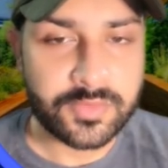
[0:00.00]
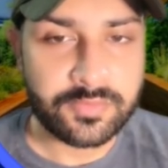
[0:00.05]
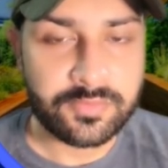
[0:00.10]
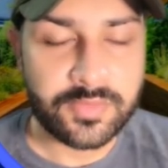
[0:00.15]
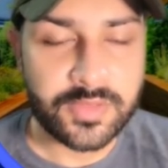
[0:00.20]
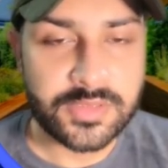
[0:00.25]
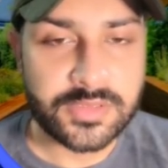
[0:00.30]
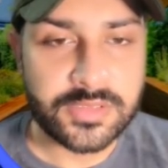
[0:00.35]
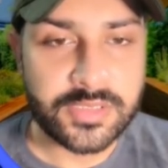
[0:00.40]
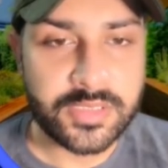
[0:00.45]

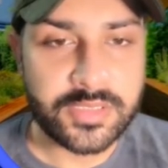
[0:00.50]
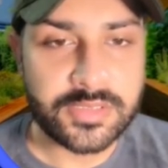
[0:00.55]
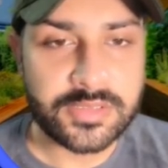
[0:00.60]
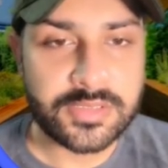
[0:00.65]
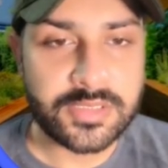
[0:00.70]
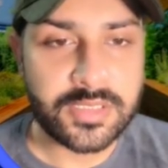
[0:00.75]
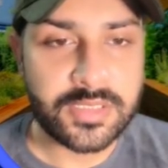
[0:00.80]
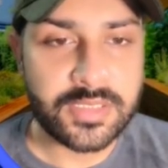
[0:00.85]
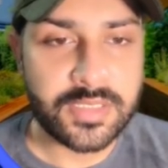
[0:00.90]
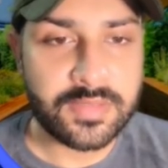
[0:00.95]
Once that is
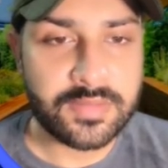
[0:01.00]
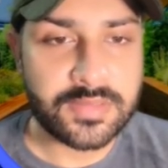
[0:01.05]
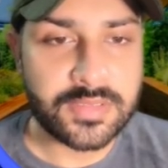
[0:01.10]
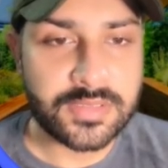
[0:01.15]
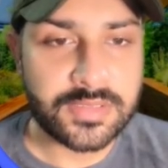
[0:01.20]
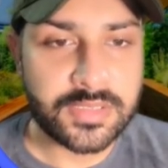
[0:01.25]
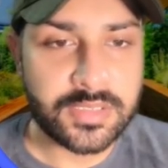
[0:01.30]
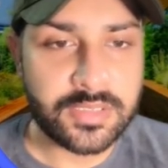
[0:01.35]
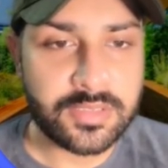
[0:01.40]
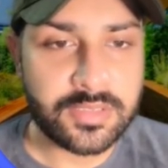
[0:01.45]
done, I'll
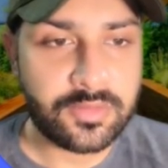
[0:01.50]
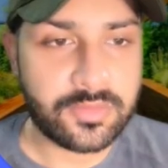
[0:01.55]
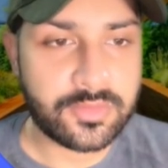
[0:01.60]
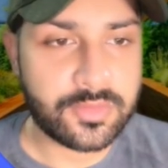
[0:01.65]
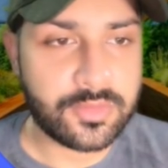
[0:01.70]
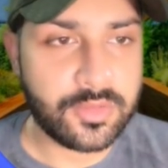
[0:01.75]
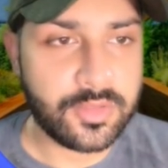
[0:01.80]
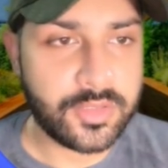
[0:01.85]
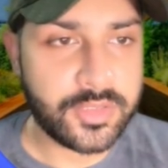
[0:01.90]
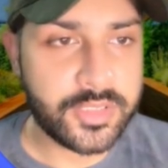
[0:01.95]
just on
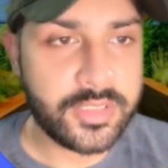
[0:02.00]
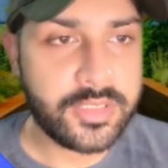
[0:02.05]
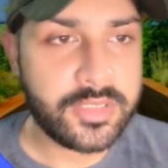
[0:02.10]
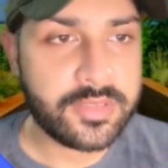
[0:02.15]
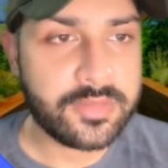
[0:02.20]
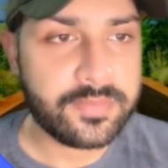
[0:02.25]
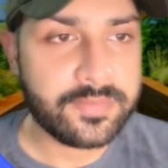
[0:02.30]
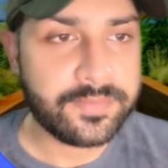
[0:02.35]
got it.